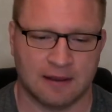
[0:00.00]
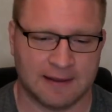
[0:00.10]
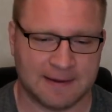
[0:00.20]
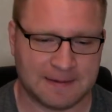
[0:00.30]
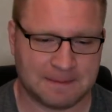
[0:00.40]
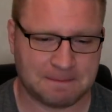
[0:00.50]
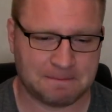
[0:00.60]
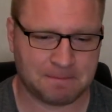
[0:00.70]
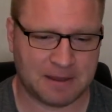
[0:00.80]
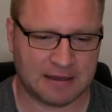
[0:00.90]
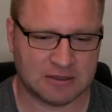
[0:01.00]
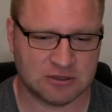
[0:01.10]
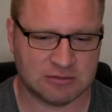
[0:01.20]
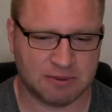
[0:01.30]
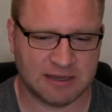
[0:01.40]
I
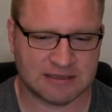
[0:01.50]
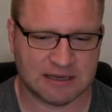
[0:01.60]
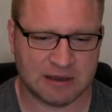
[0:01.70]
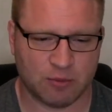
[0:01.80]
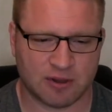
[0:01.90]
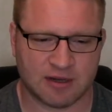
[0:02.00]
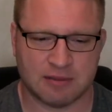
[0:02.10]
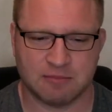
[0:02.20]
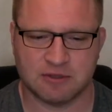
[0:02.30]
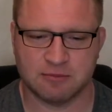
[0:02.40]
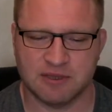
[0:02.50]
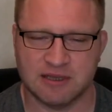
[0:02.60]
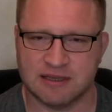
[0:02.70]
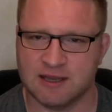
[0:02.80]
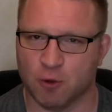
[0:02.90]
just basically wanted him to
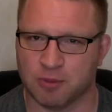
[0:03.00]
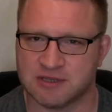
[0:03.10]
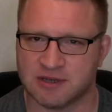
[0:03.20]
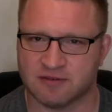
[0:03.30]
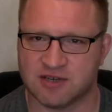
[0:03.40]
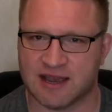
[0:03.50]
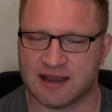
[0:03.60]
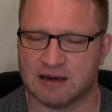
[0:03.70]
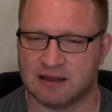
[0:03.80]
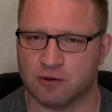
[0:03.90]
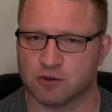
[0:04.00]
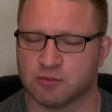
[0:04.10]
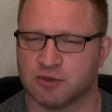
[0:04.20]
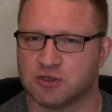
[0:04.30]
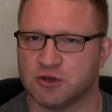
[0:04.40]
be the opposite of Jack and also
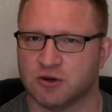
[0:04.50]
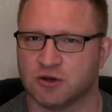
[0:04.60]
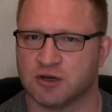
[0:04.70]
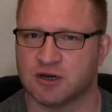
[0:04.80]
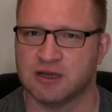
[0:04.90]
much younger,